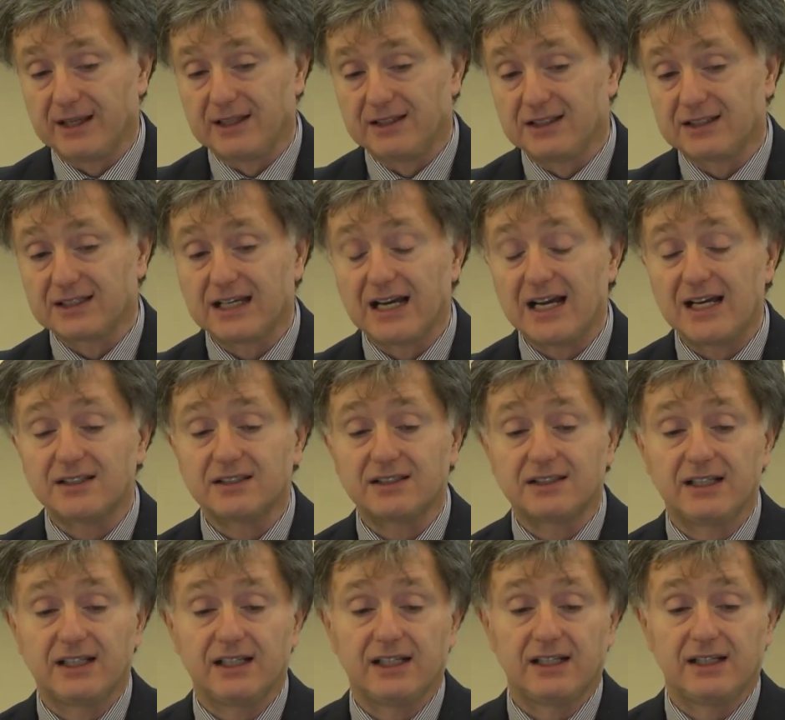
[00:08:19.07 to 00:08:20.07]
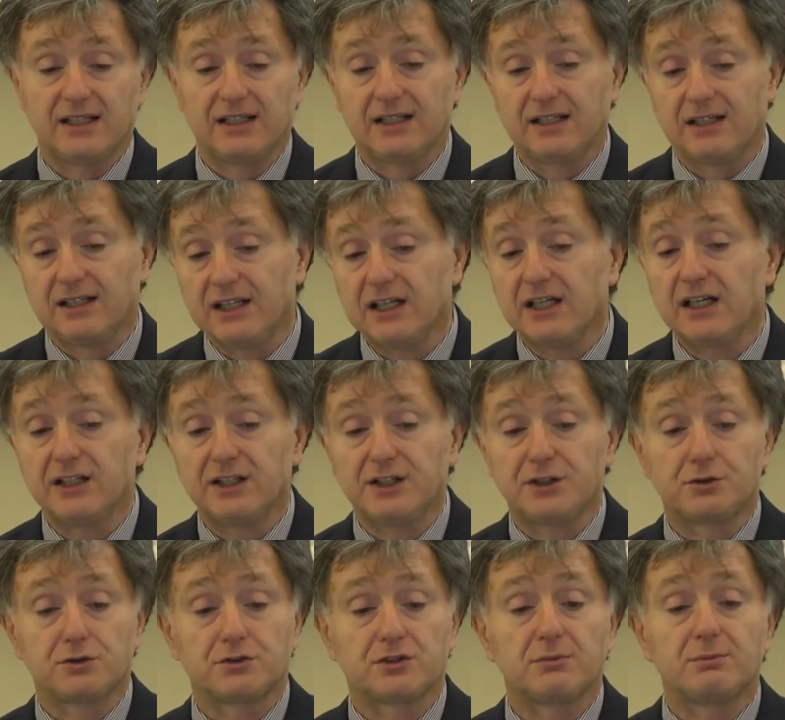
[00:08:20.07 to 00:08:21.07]
discuss the legal
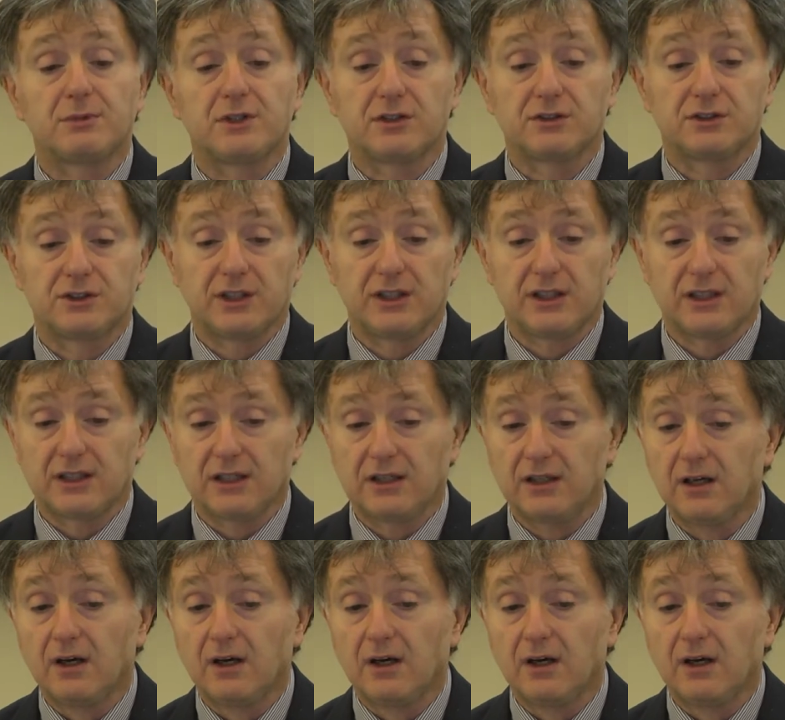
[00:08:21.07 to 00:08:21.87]
issues emerging